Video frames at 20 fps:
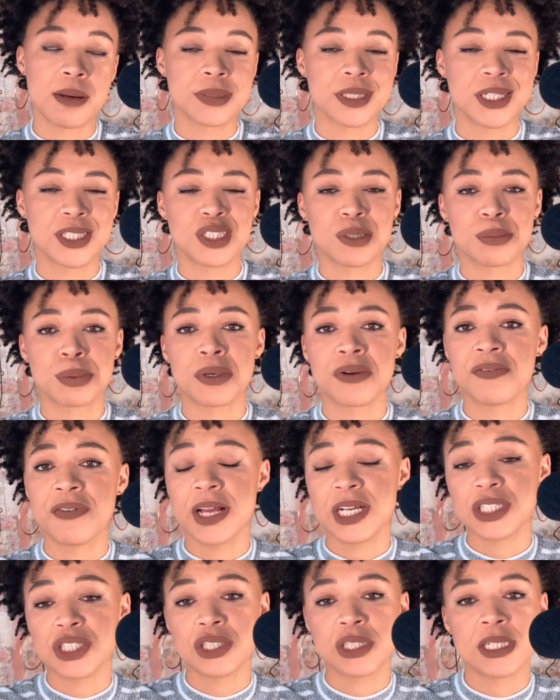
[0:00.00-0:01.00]
I'm such a
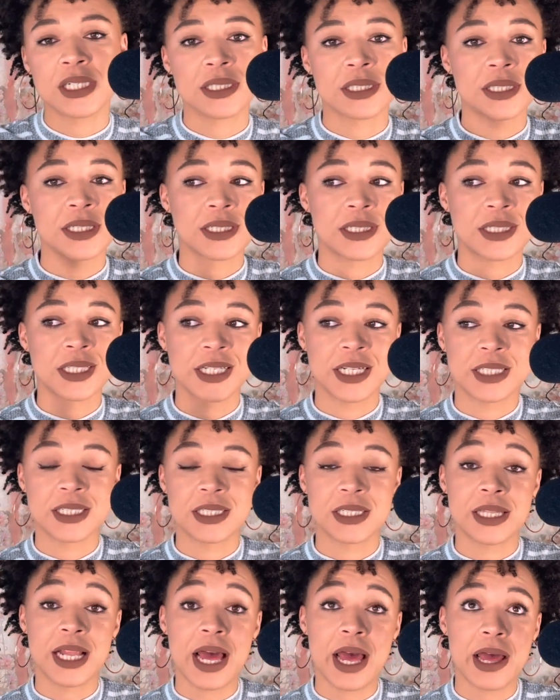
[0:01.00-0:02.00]
perfectionist, this and this
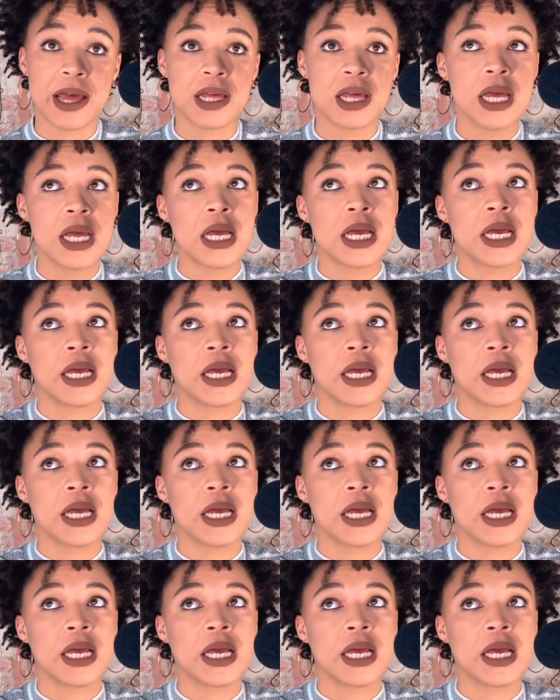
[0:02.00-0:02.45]
and that.